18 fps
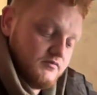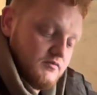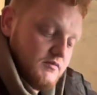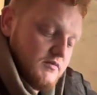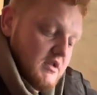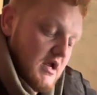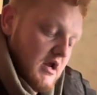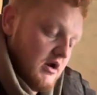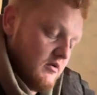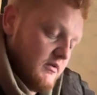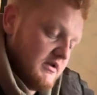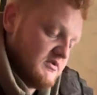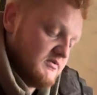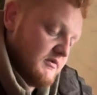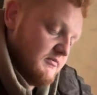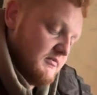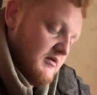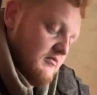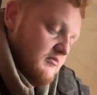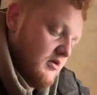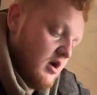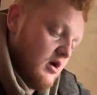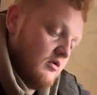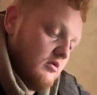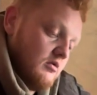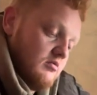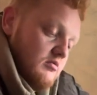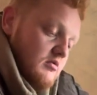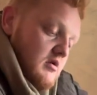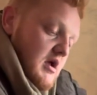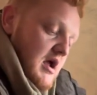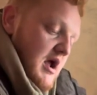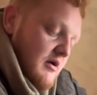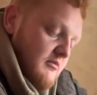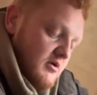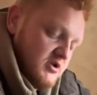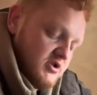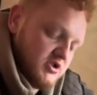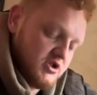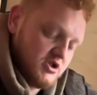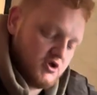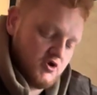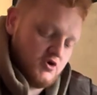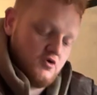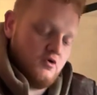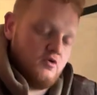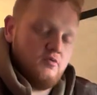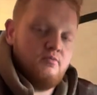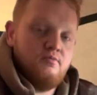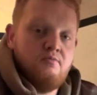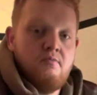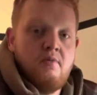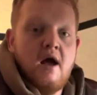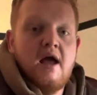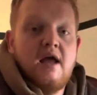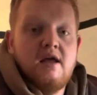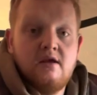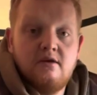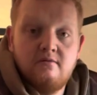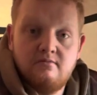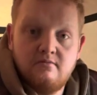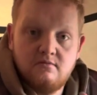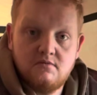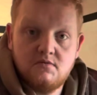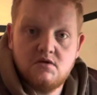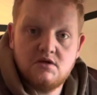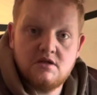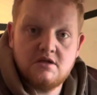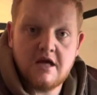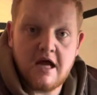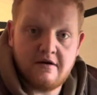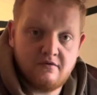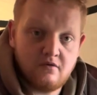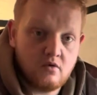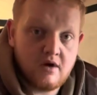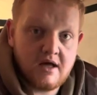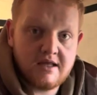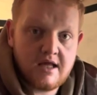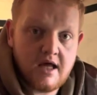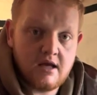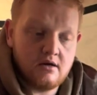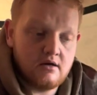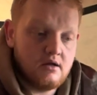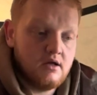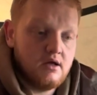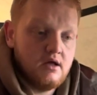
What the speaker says: And I went to him, oh, how much do you pay to have all that done?